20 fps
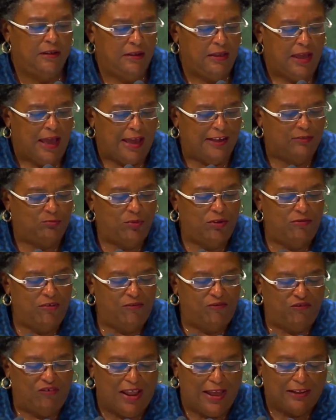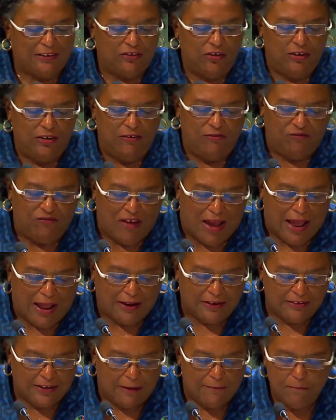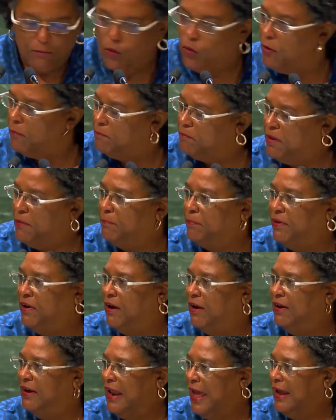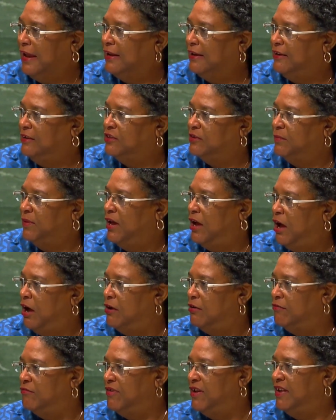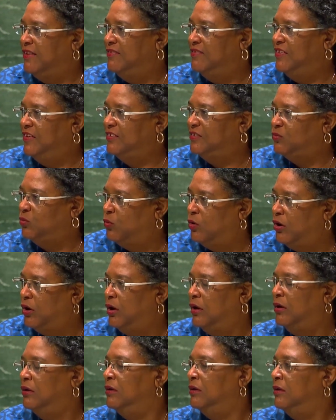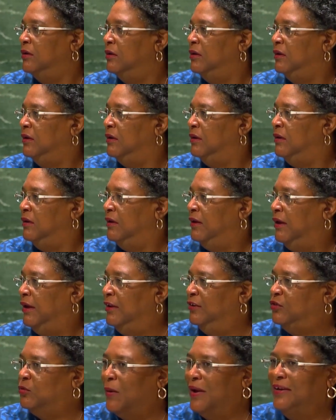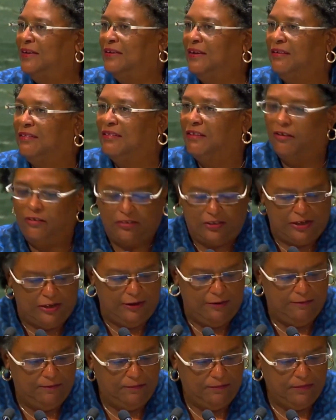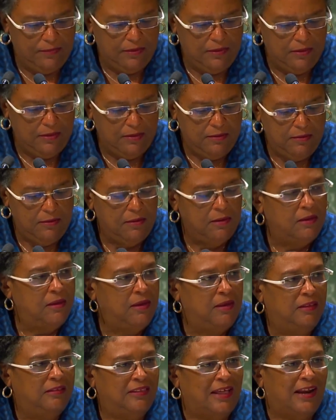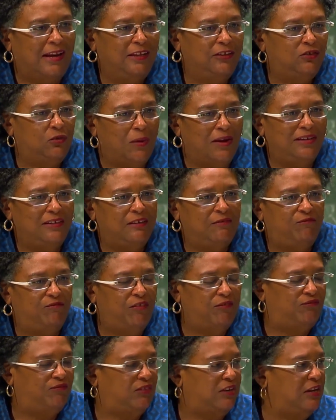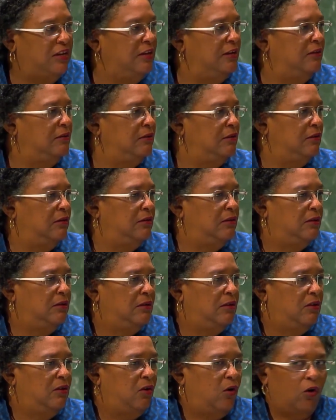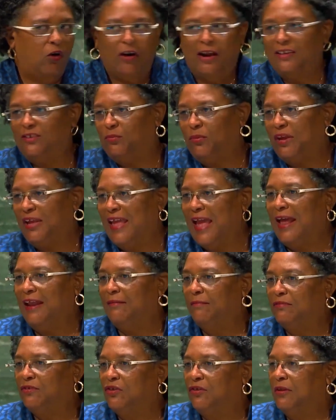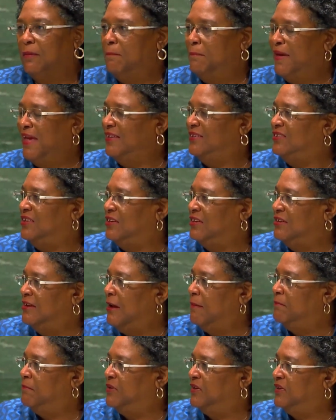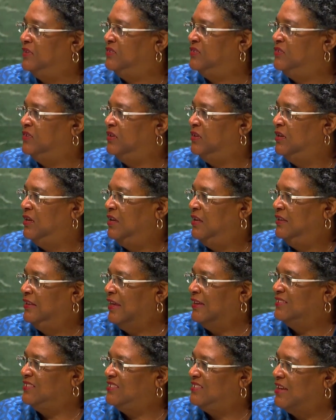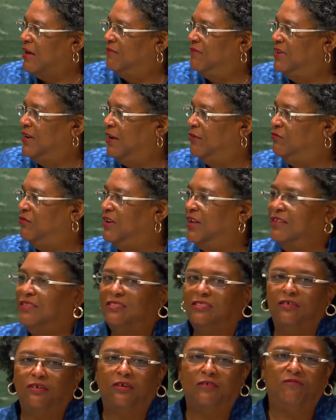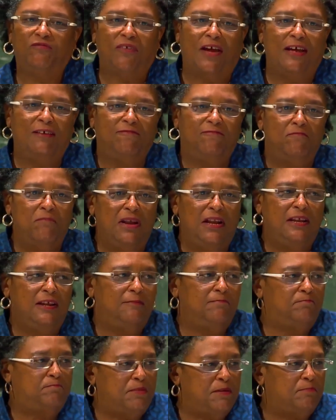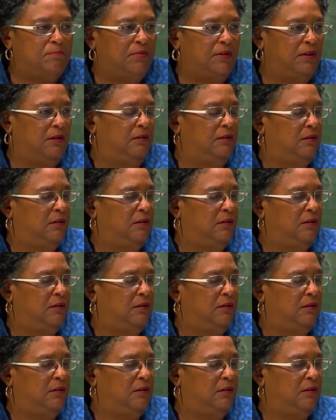as we reflect on the fact that more people are likely to be hungry in this world in 2030 than in 2015, or as we get to the basic numbers that 735 million people